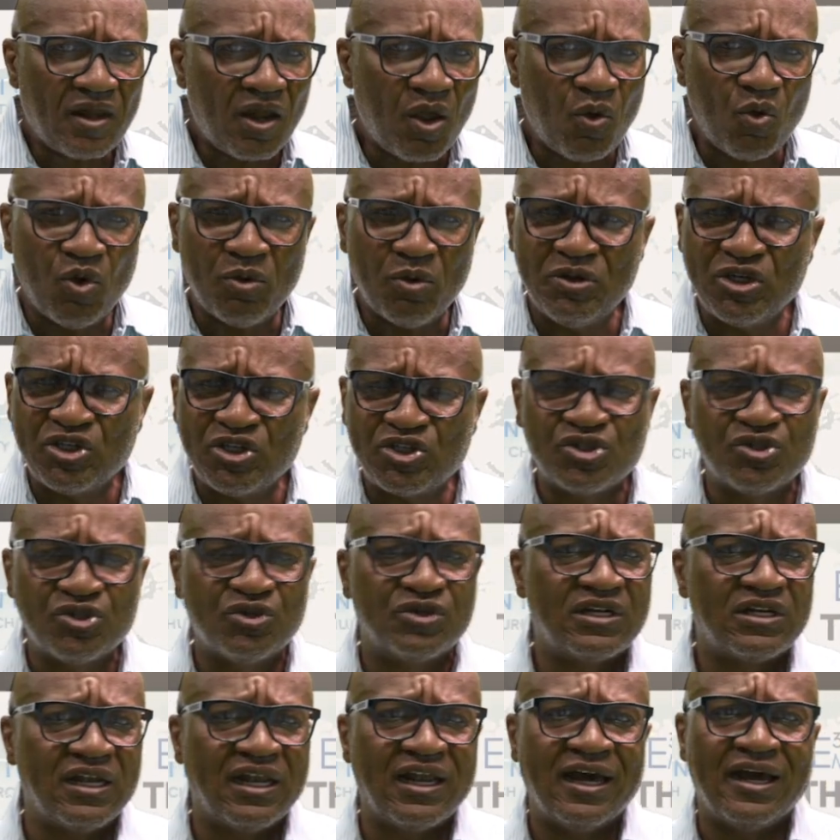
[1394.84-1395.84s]
We'll be
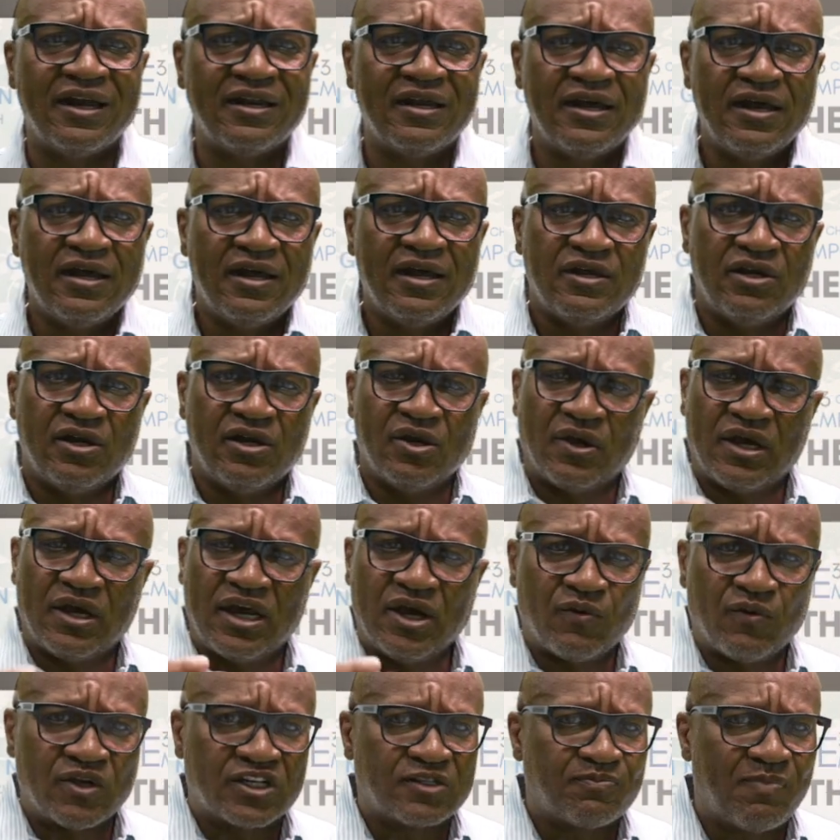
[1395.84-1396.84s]
sure to let, you know,
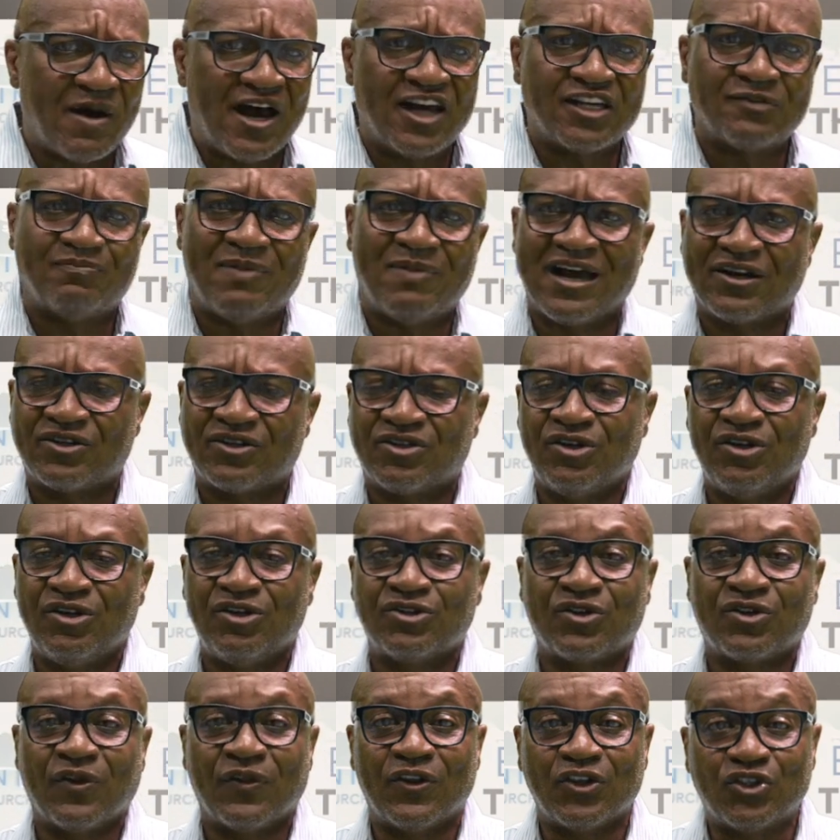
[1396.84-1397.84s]
get a response back to you
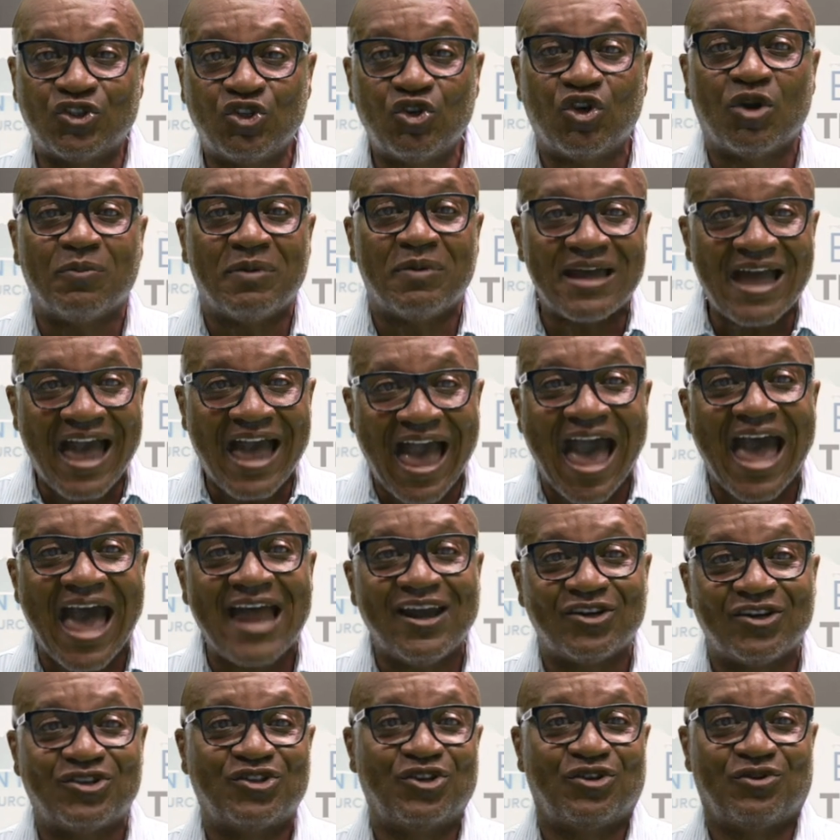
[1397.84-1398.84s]
so that you can be
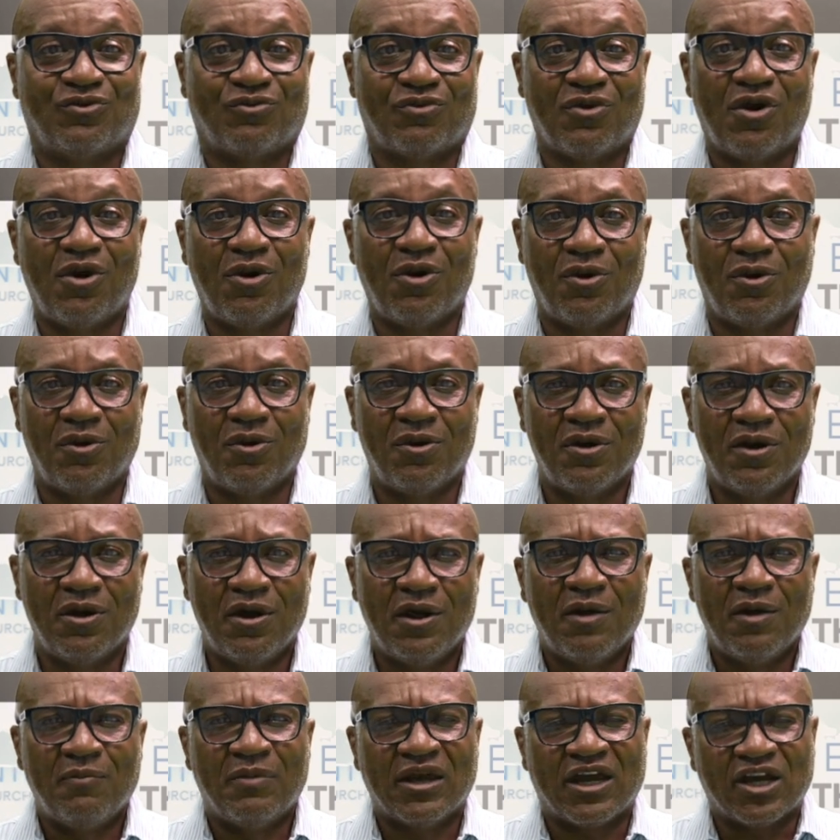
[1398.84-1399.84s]
added to the roll,
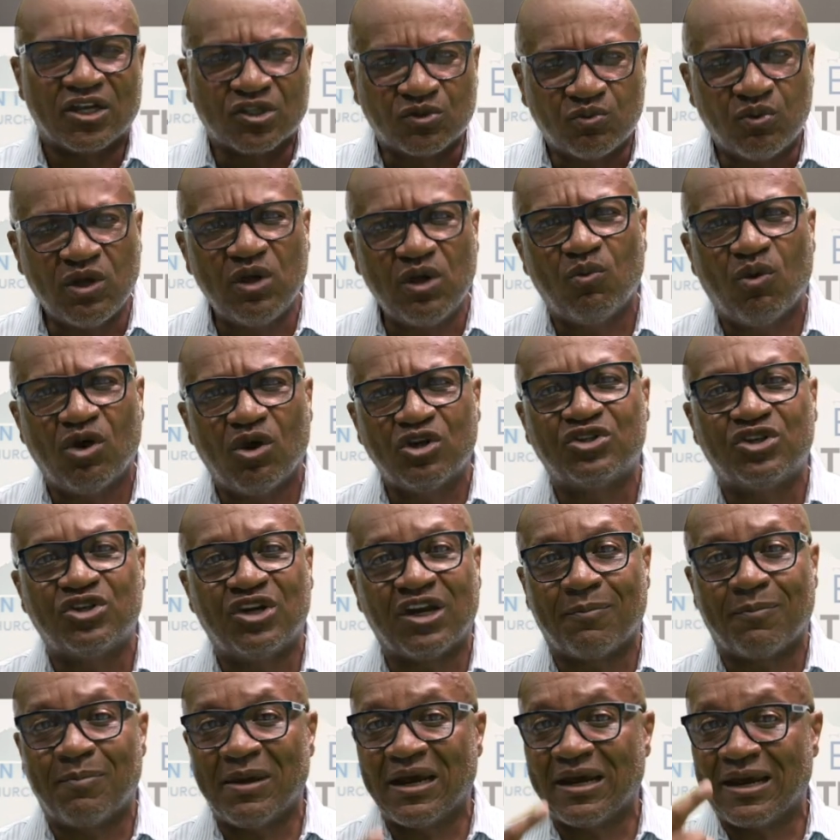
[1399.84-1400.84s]
because we want
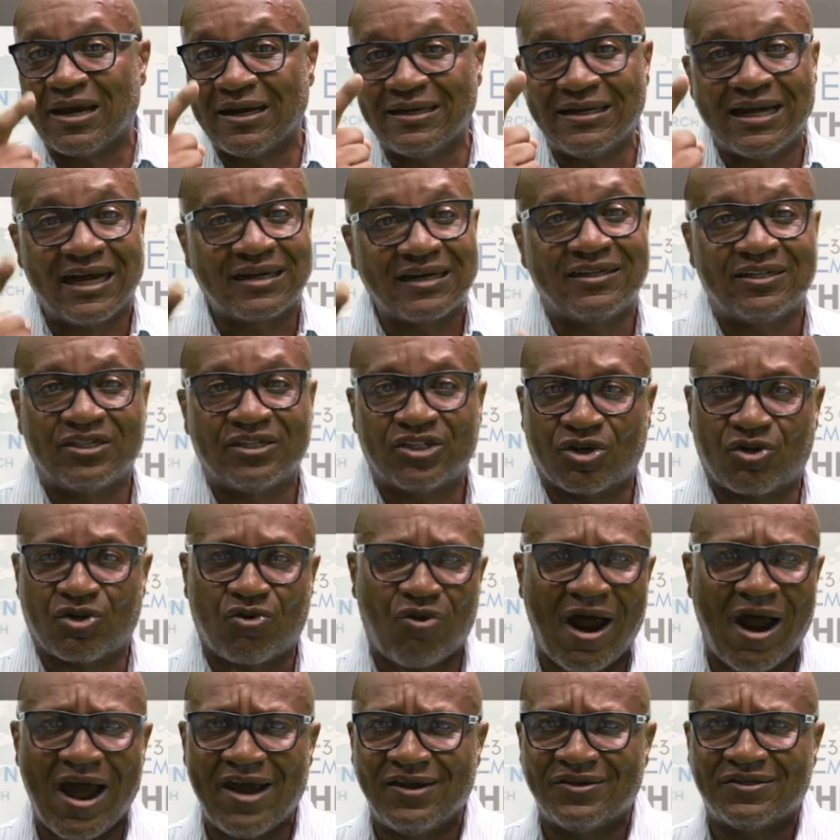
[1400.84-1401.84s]
you to be connected to
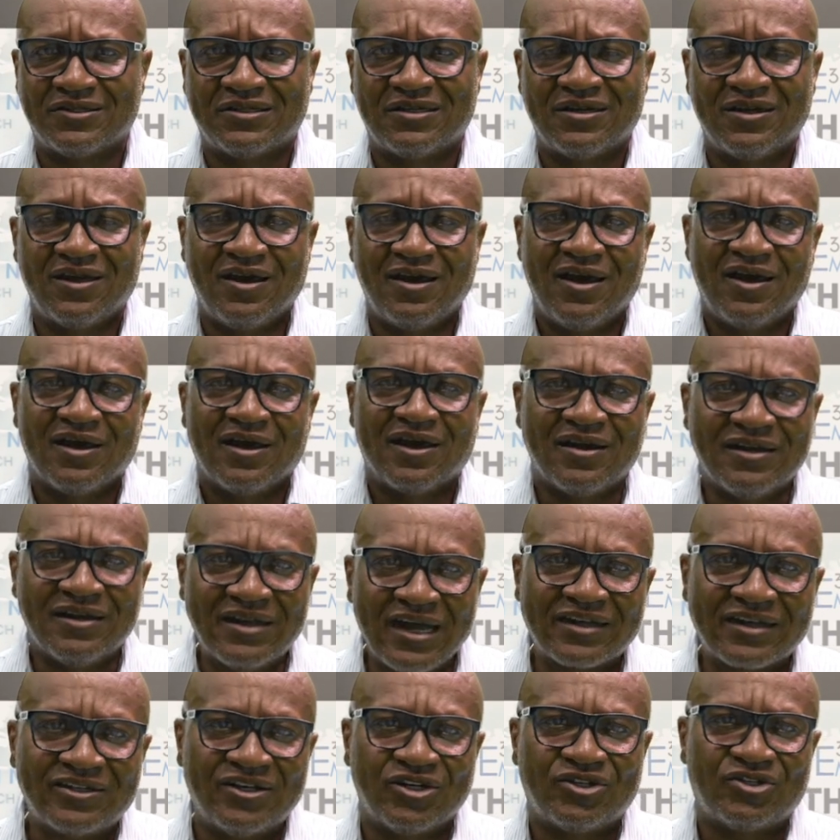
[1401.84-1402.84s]
Christ,
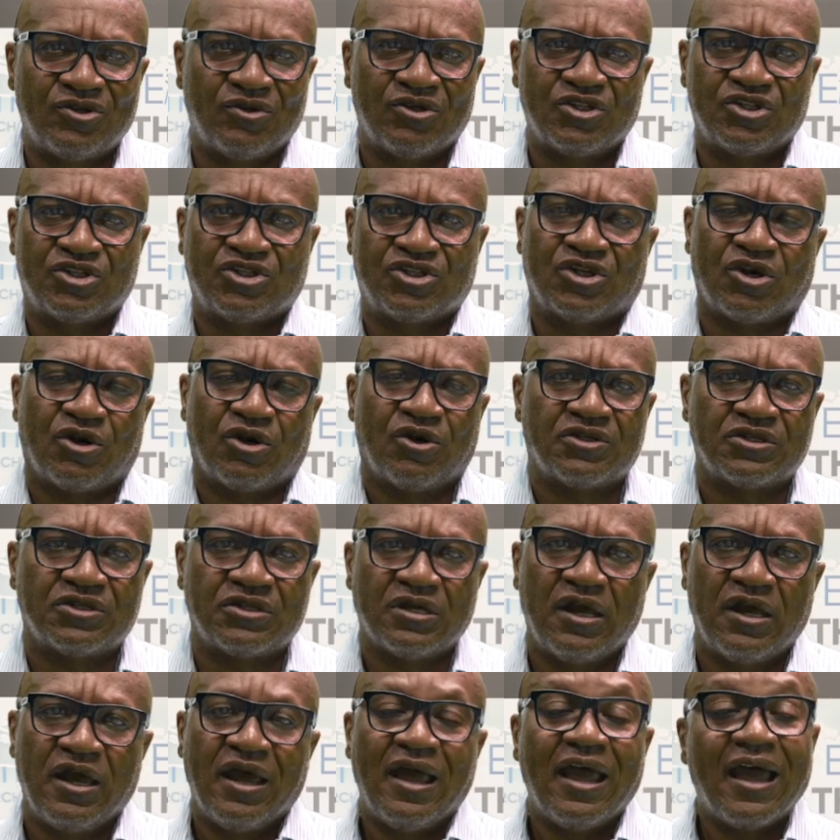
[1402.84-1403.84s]
connected to his church,
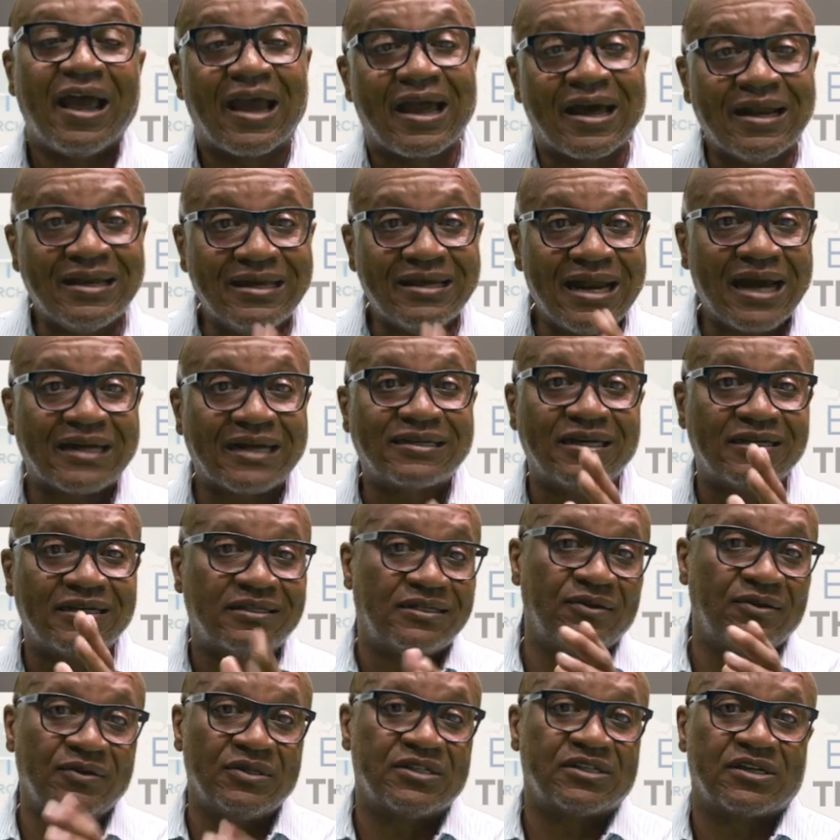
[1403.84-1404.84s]
and connected
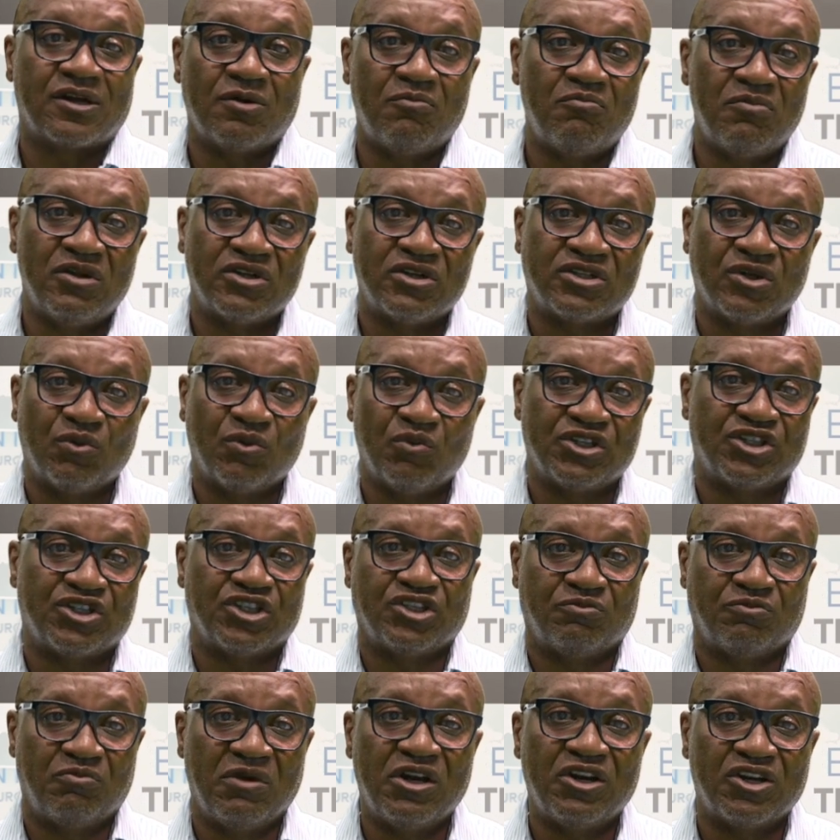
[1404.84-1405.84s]
to his commission, which
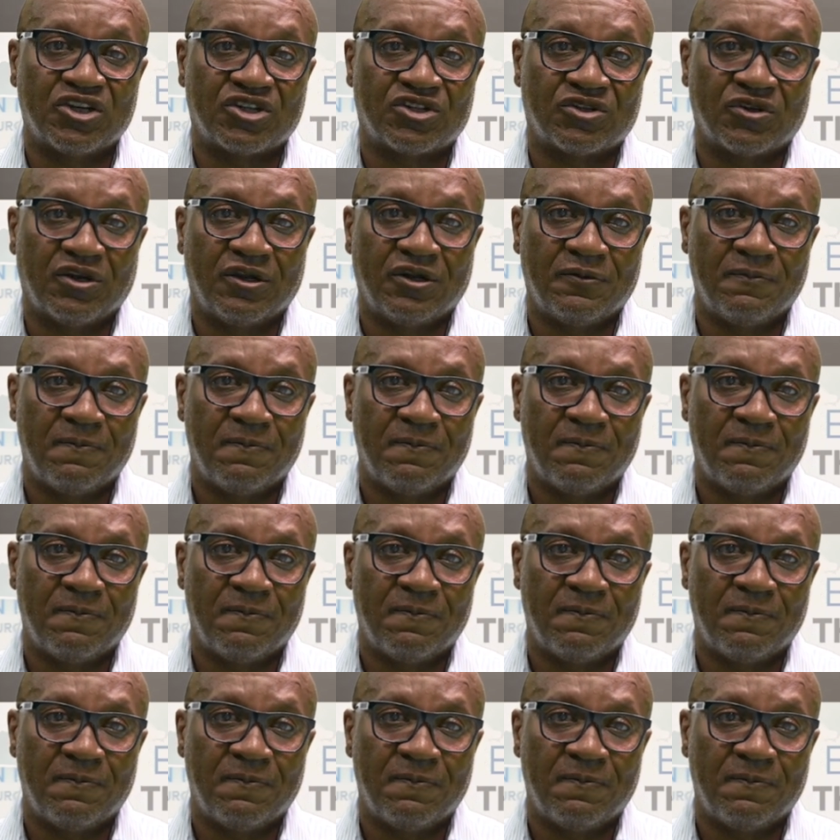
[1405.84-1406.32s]
is ministry.